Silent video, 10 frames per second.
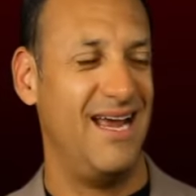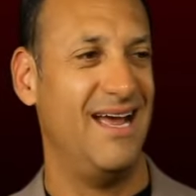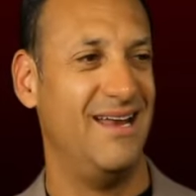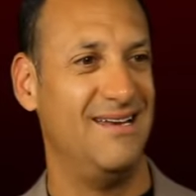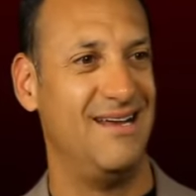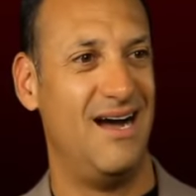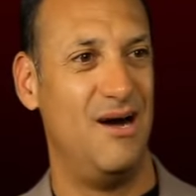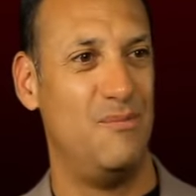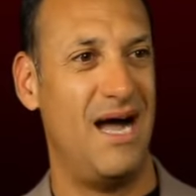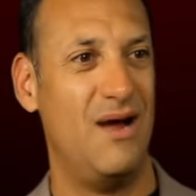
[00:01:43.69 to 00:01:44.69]
and
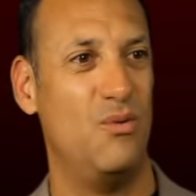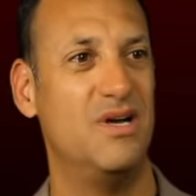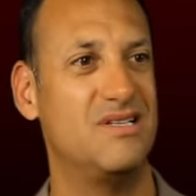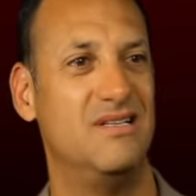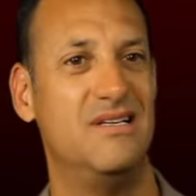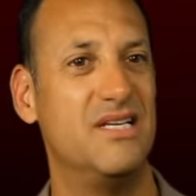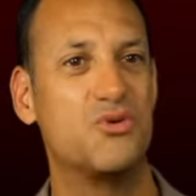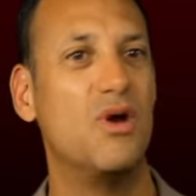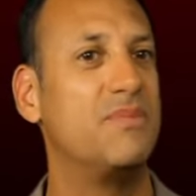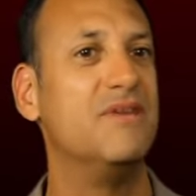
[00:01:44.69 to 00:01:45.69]
um, I was the
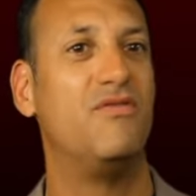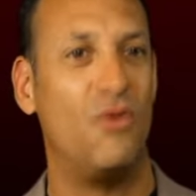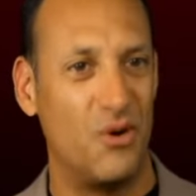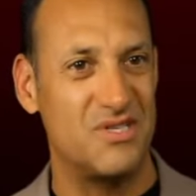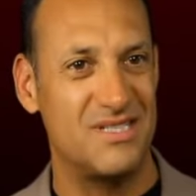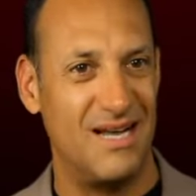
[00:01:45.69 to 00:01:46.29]
disruptive force.